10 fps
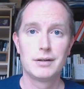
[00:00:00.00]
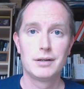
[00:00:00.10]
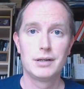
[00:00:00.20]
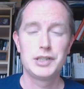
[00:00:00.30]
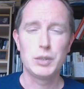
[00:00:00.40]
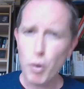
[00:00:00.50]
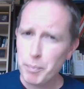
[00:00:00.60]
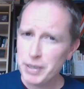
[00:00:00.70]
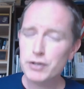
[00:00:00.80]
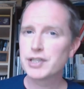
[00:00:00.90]
See, what
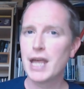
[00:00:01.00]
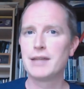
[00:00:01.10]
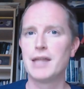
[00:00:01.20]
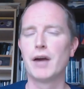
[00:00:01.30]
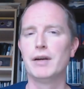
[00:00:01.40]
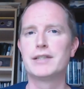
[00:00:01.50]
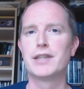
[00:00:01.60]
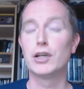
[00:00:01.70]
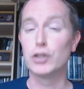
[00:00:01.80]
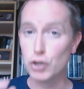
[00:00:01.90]
Peter's saying there is
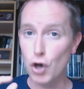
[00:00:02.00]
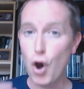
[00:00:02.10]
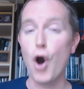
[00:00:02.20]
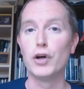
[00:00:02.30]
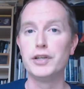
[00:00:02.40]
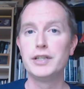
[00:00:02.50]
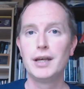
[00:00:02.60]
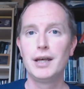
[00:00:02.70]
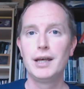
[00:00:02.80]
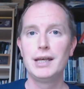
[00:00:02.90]
that God
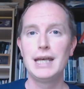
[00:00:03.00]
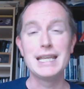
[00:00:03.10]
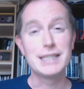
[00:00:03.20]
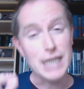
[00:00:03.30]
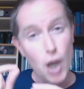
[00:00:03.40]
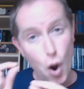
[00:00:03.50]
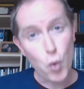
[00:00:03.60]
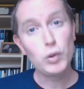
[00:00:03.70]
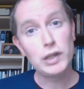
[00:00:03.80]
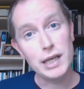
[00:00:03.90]
is the
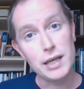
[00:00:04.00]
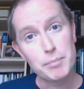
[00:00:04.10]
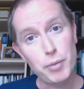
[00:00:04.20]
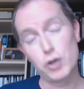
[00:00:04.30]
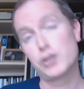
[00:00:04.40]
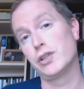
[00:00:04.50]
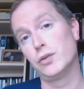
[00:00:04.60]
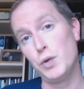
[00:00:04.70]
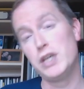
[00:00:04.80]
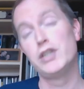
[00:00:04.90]
only
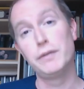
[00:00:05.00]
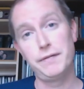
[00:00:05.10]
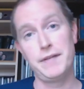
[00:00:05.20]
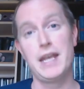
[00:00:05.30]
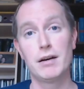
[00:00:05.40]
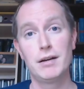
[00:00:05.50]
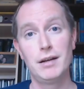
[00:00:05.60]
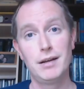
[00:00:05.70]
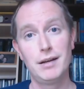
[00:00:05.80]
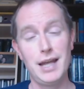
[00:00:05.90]
person we should fear
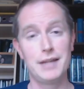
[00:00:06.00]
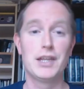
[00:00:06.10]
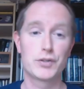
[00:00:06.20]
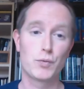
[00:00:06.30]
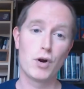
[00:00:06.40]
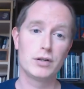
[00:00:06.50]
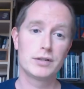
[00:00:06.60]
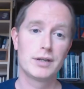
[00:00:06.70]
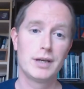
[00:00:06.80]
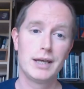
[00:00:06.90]
in this
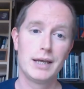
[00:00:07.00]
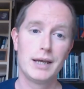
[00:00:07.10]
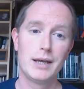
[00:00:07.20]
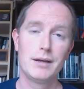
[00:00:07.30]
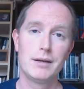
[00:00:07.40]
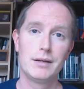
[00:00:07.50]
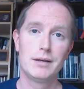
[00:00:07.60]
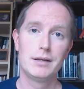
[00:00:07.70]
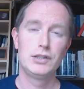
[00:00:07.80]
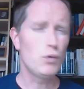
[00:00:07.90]
world.
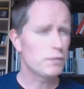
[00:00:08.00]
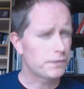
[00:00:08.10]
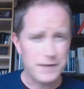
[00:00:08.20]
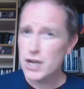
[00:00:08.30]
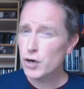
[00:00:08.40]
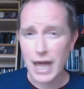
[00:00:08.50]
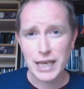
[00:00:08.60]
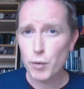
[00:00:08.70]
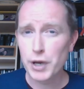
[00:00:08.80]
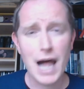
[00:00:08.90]
Don't fear
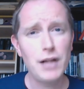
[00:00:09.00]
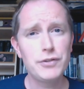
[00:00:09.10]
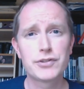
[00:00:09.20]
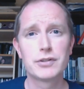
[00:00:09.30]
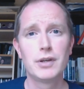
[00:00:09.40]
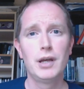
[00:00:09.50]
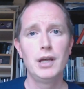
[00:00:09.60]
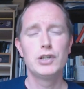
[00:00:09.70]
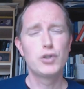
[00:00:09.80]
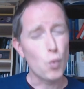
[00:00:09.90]
anyone else.
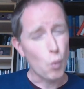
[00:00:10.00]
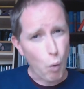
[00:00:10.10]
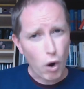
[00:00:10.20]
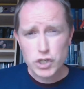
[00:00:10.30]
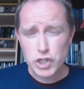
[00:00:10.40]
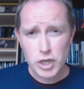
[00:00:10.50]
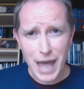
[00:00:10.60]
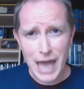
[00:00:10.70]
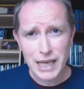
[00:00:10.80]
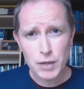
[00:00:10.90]
Don't worship
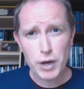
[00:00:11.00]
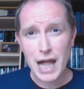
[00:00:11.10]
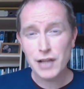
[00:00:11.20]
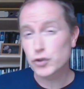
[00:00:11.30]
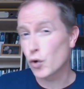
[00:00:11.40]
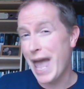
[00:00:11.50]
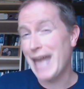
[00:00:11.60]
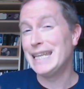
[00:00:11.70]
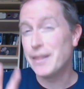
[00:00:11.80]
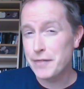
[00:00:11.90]
anyone else or
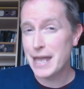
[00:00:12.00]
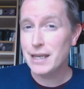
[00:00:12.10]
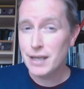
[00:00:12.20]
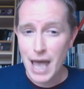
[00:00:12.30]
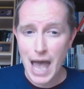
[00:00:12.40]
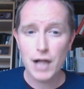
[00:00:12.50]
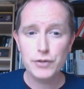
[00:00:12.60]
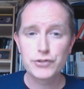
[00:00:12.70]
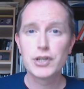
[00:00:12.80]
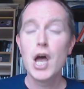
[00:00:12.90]
anything
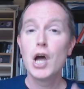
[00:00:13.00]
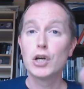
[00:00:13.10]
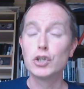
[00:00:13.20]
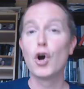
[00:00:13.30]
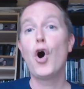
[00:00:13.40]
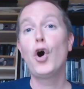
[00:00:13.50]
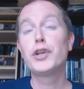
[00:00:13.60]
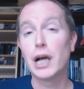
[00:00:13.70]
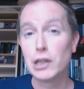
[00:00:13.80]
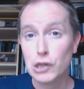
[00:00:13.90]
else.
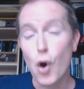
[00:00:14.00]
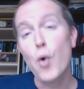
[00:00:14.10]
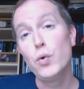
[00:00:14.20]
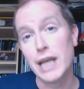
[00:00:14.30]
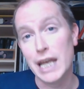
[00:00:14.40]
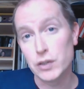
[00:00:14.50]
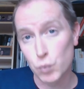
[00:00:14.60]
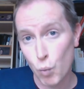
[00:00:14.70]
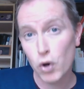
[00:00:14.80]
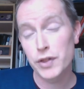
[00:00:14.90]
God alone is
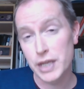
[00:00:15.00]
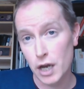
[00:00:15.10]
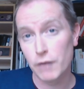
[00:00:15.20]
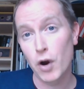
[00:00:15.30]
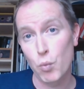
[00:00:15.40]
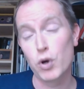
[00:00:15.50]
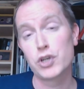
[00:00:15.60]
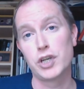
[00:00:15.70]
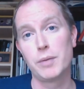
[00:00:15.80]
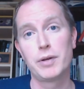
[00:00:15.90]
worthy of our
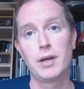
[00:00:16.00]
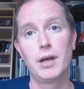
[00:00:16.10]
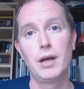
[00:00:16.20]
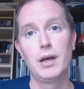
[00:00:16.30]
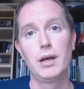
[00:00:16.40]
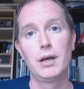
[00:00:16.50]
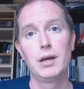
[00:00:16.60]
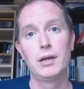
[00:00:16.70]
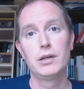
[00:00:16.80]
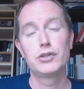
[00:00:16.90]
worship.
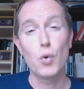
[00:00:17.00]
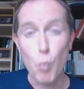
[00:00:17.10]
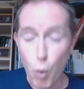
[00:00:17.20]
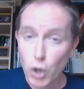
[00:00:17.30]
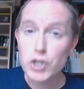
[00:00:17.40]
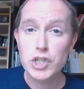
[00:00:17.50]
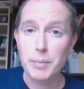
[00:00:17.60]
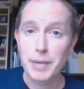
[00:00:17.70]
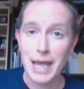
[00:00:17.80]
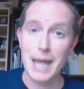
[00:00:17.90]
So
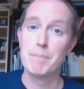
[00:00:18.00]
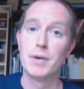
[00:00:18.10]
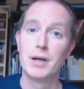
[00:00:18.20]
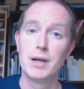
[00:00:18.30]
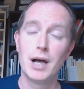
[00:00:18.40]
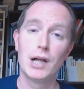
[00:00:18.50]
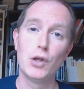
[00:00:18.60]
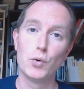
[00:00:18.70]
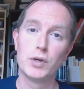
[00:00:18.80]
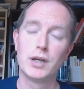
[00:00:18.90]
worship him alone.